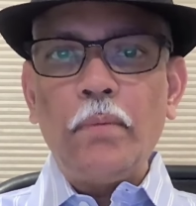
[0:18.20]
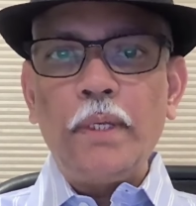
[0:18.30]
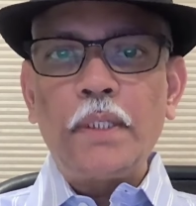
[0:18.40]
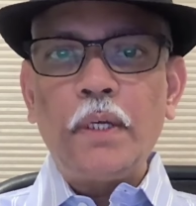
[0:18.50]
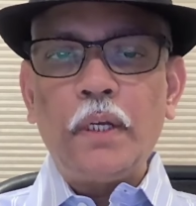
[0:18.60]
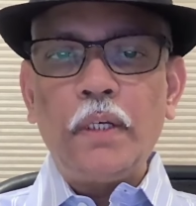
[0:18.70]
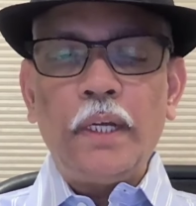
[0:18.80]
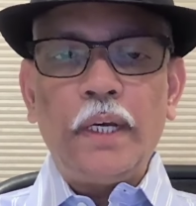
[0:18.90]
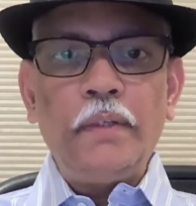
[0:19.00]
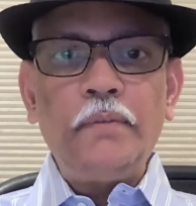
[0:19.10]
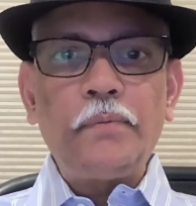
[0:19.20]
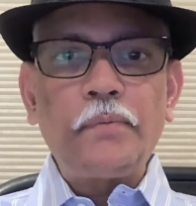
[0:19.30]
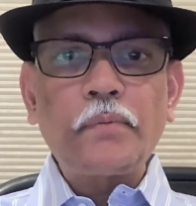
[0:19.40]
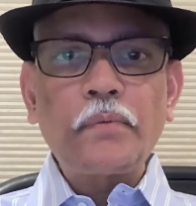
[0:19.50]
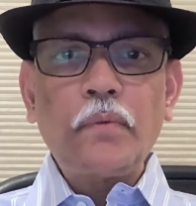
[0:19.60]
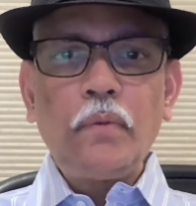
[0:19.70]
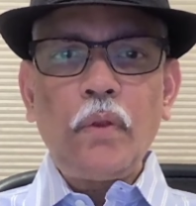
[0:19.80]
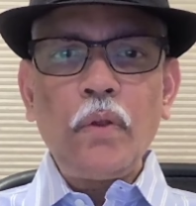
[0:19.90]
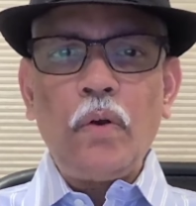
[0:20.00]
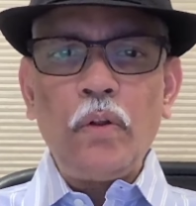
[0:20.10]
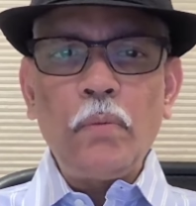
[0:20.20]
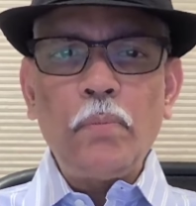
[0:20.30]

based on all the